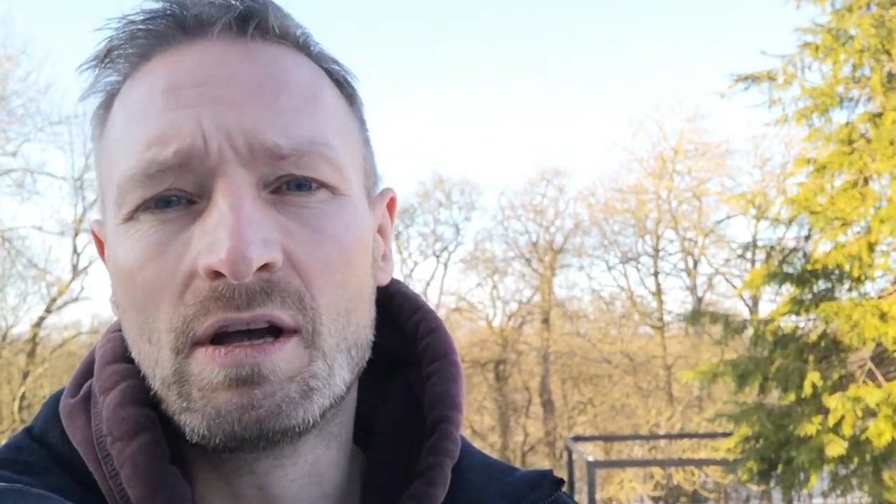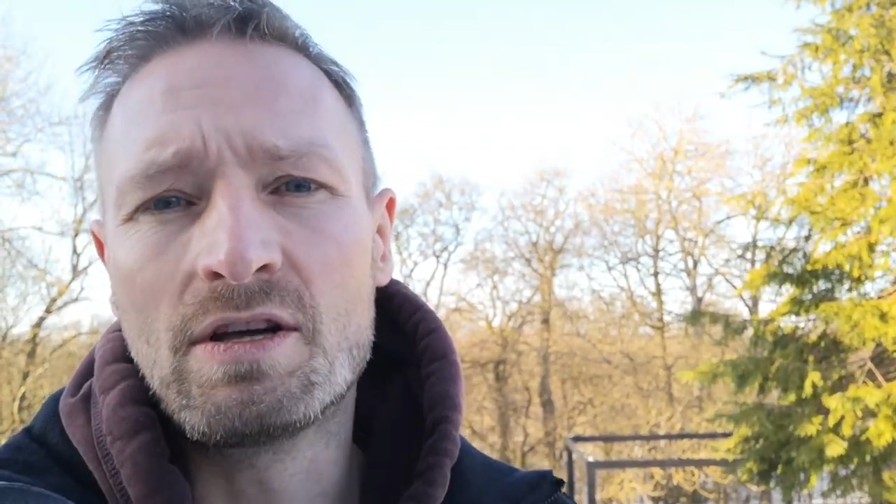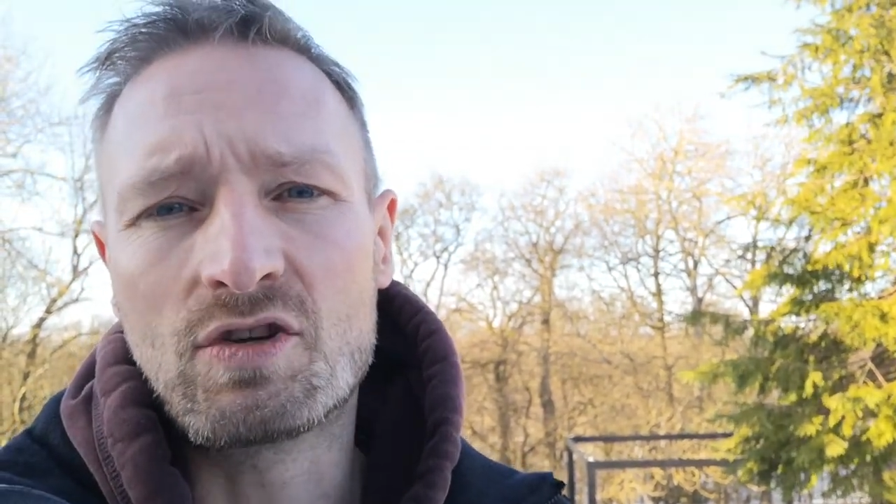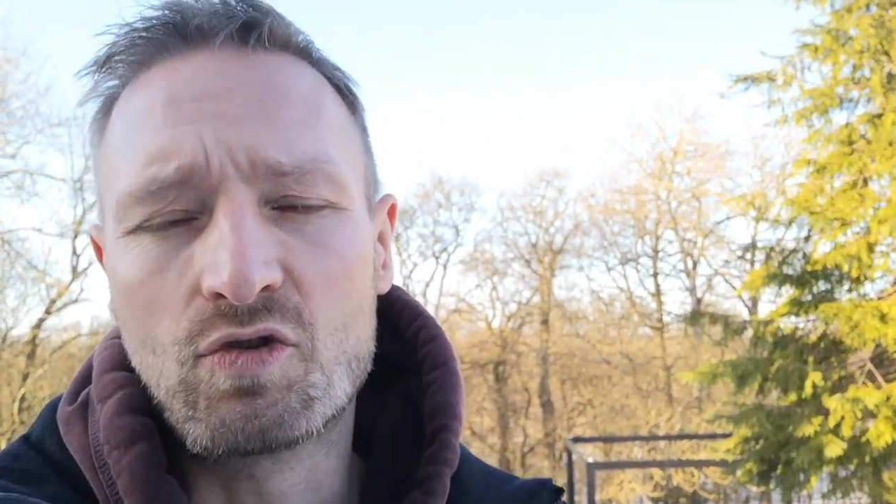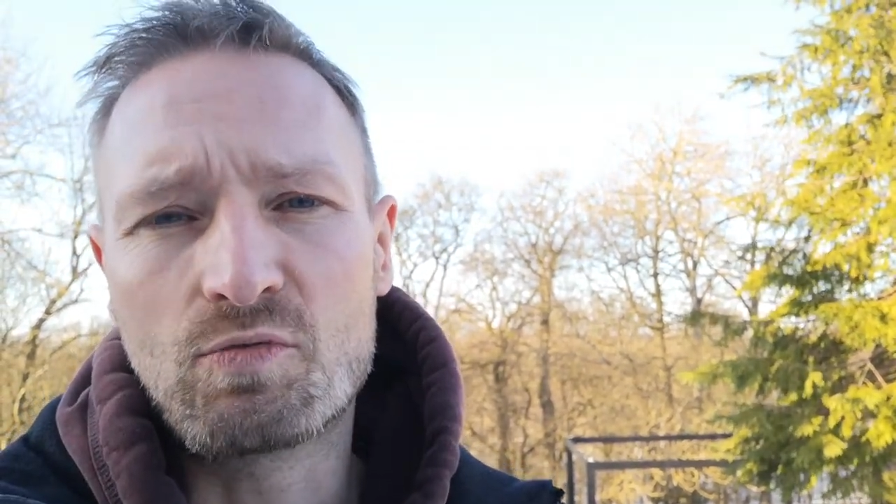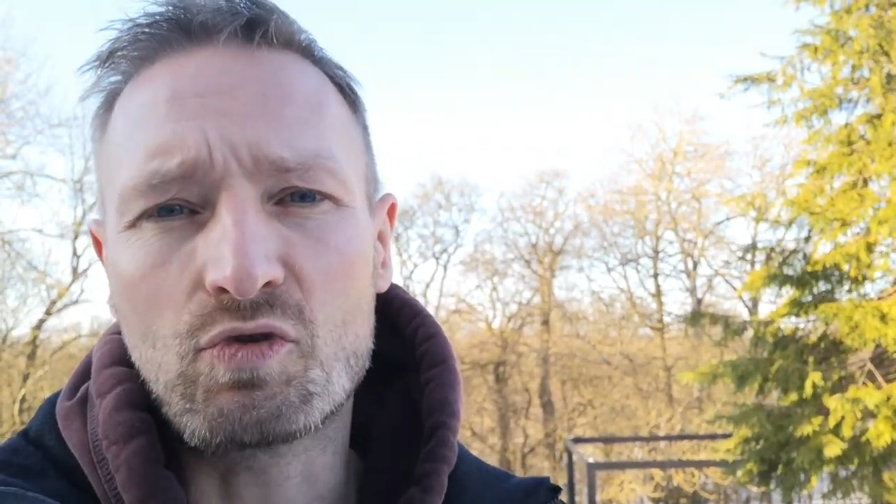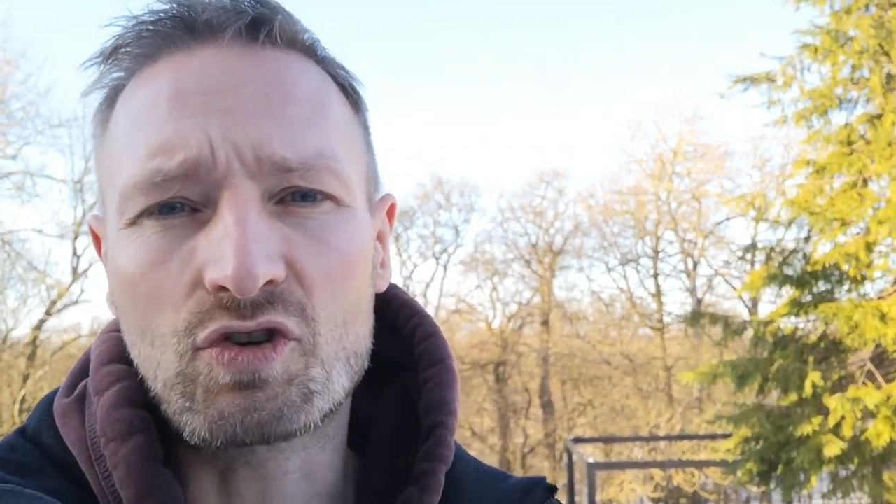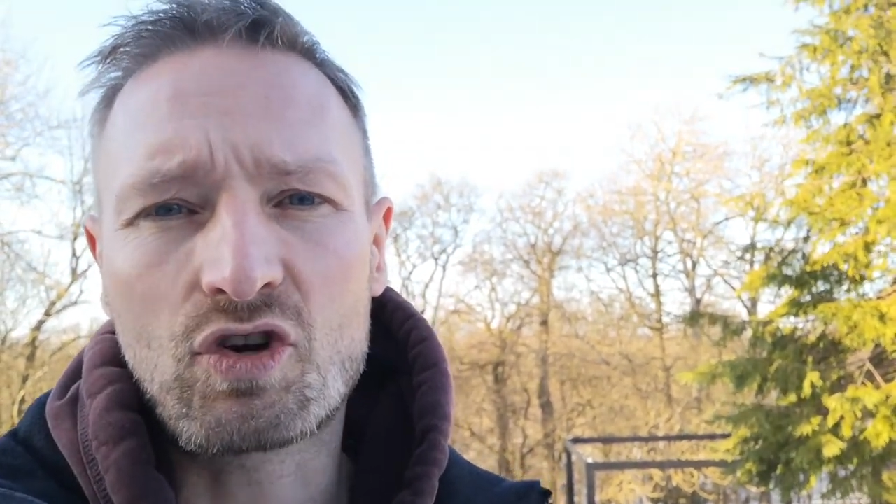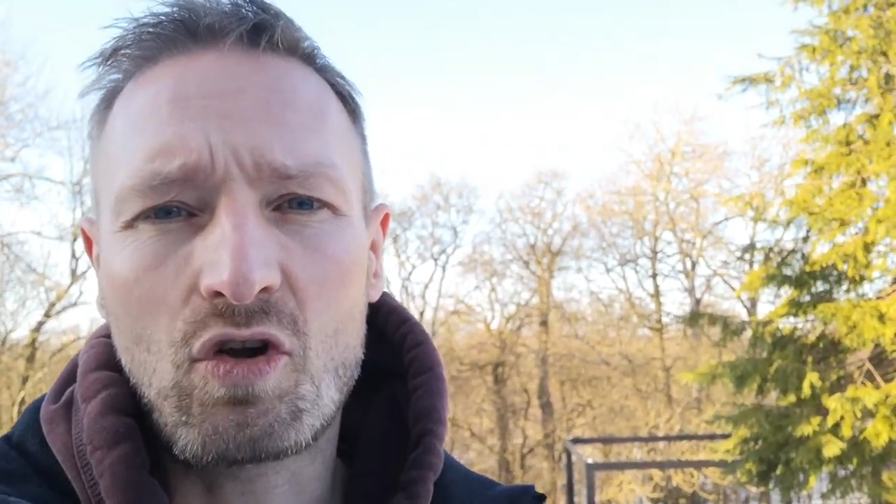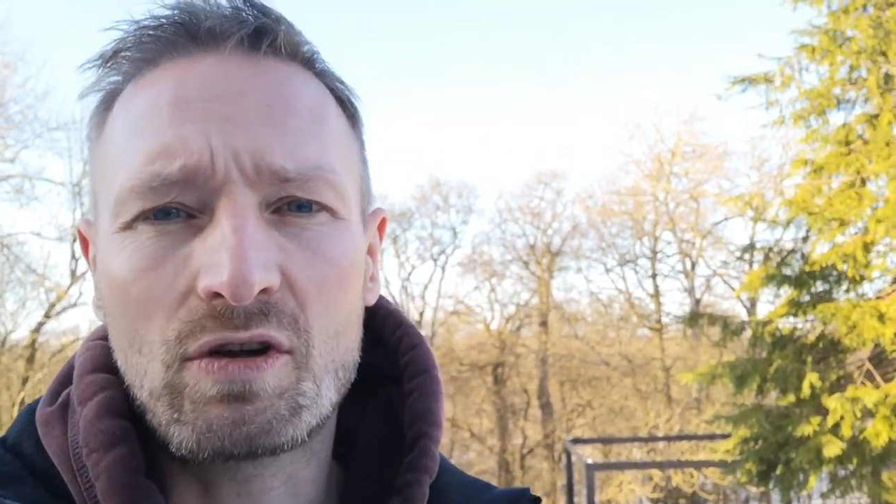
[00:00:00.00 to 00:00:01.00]
Snowsport
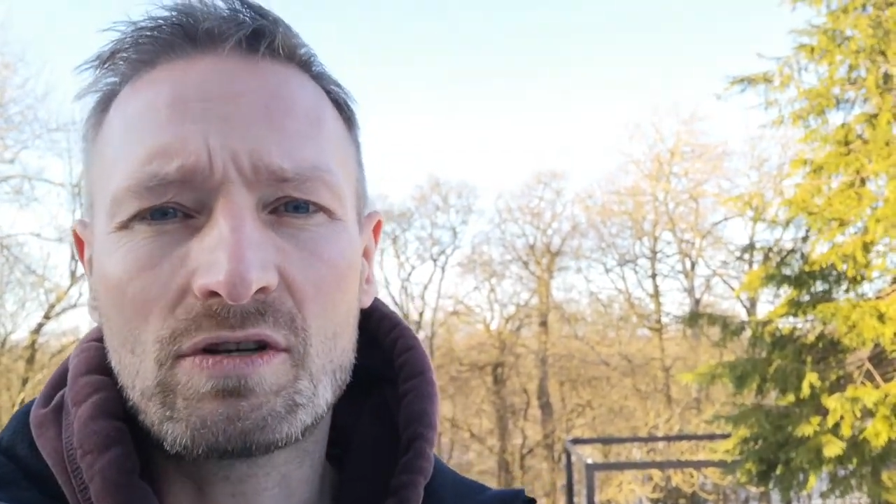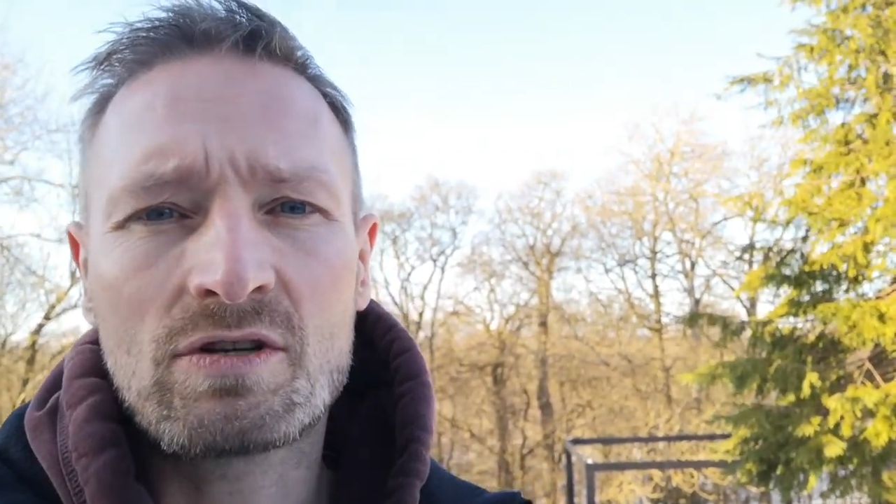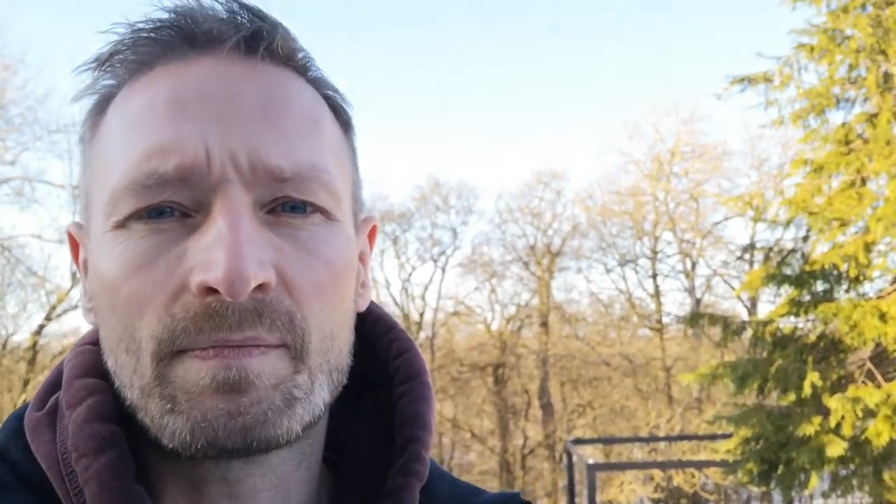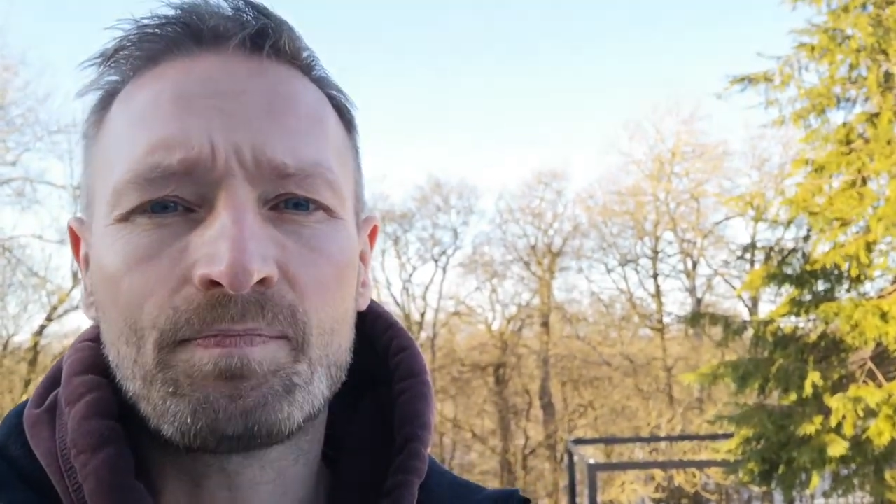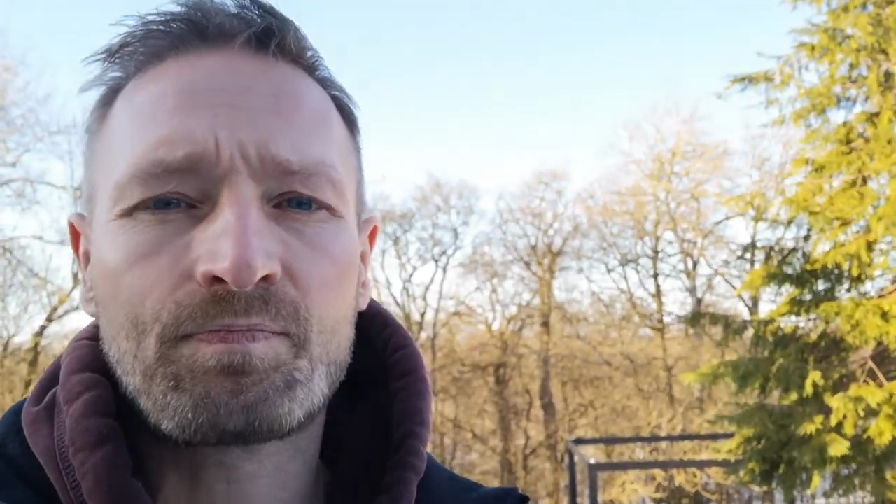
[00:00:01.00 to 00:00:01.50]
Scotland